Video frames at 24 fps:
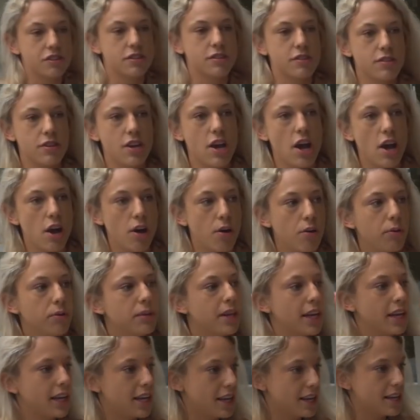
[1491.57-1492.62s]
just know
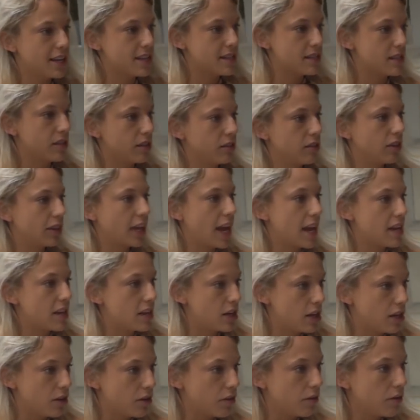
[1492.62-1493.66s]
that he needs to look at
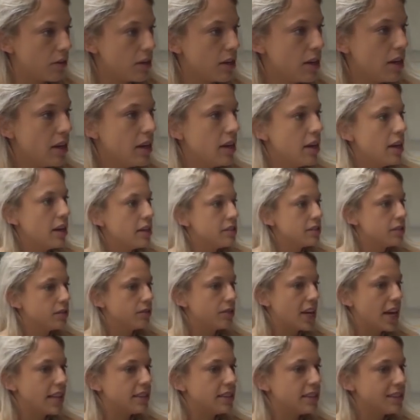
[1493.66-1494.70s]
you. Okay.
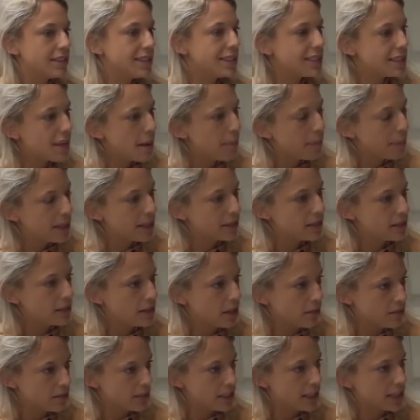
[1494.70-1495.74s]
So that's the stepping
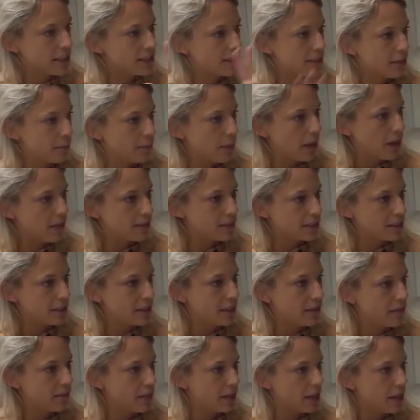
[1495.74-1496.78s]
stone to get to the
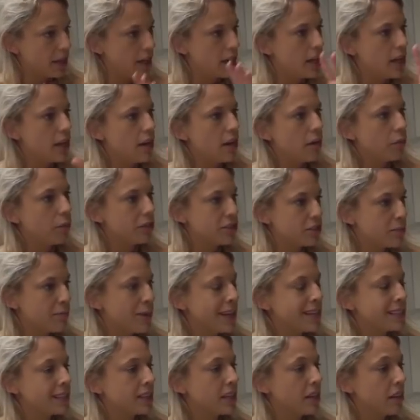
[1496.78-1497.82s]
positivity, which
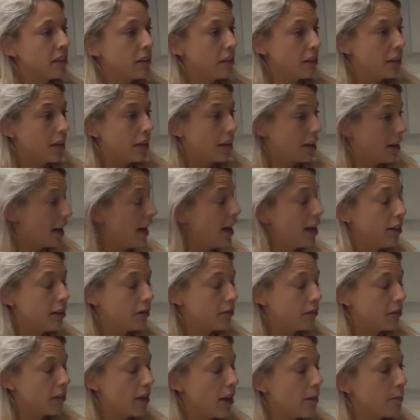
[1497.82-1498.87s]
makes it a, a hell
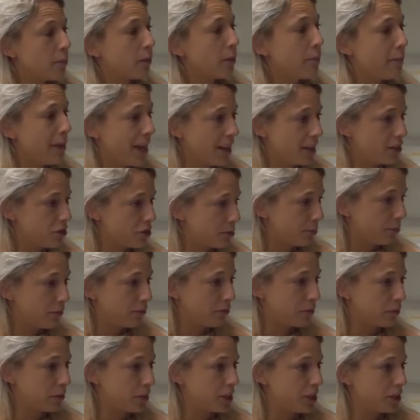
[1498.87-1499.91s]
of a lot more manageable
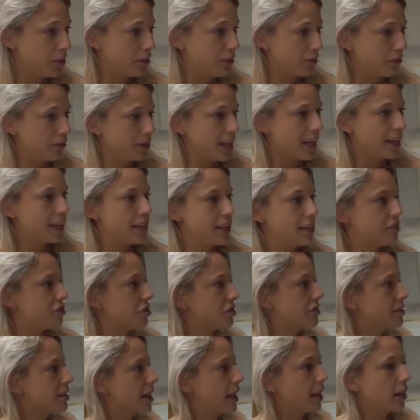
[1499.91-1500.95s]
for you, that yeah. he's
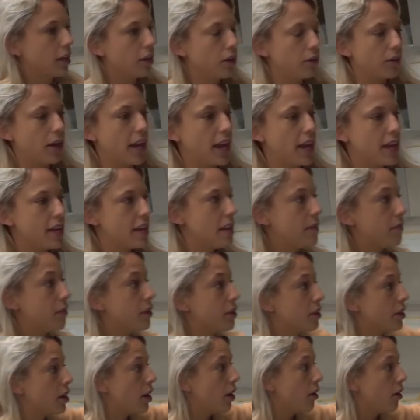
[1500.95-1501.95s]
just like, okay, yeah. even